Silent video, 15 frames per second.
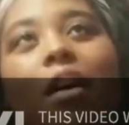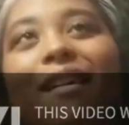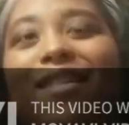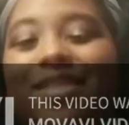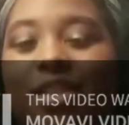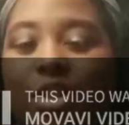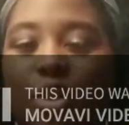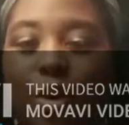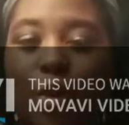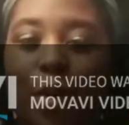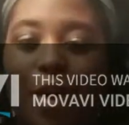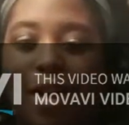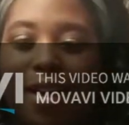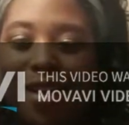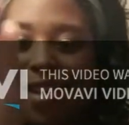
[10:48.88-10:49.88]
onto
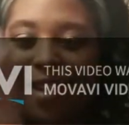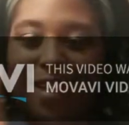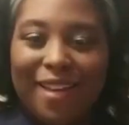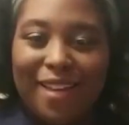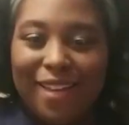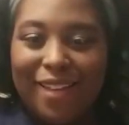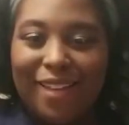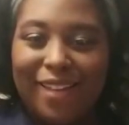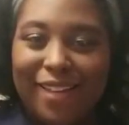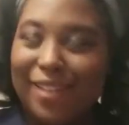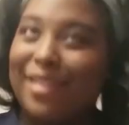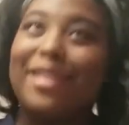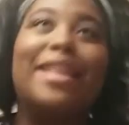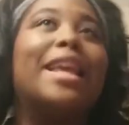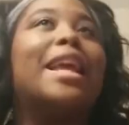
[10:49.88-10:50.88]

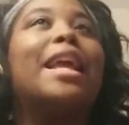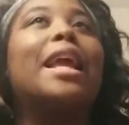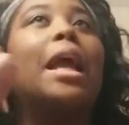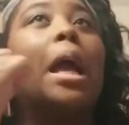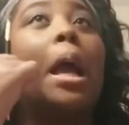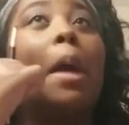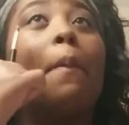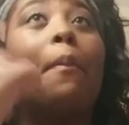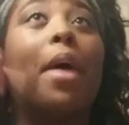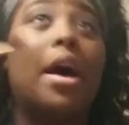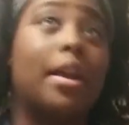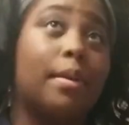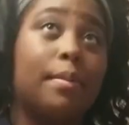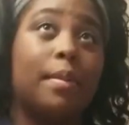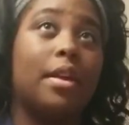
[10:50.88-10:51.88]
the
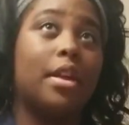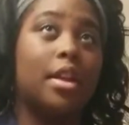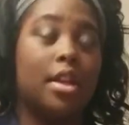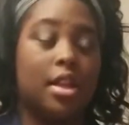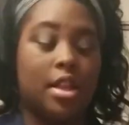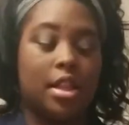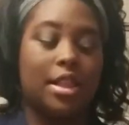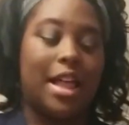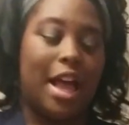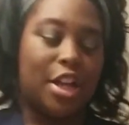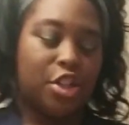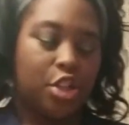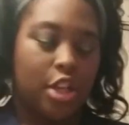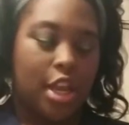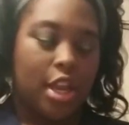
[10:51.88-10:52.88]
bottom
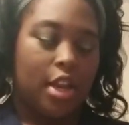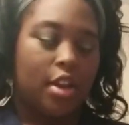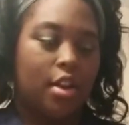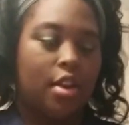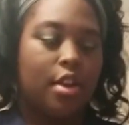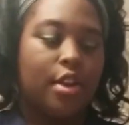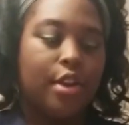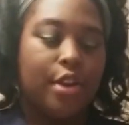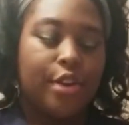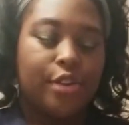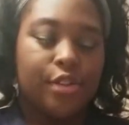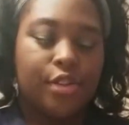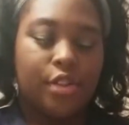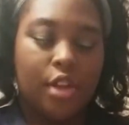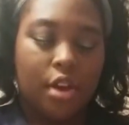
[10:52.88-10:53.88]
lash line.
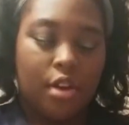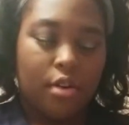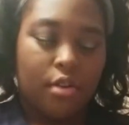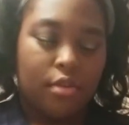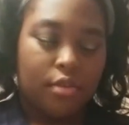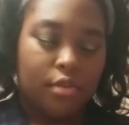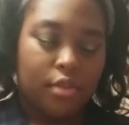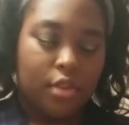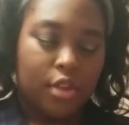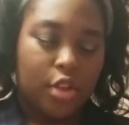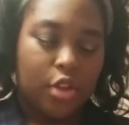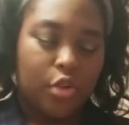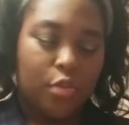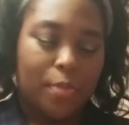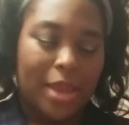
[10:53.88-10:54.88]
So
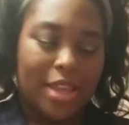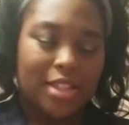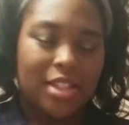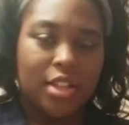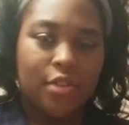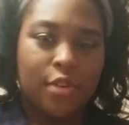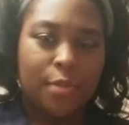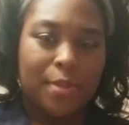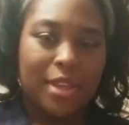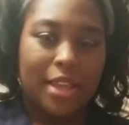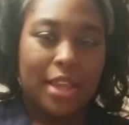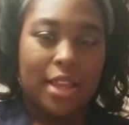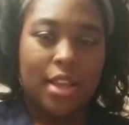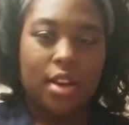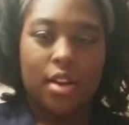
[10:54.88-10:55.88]
you basically
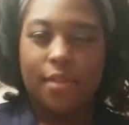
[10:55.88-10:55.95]
repeat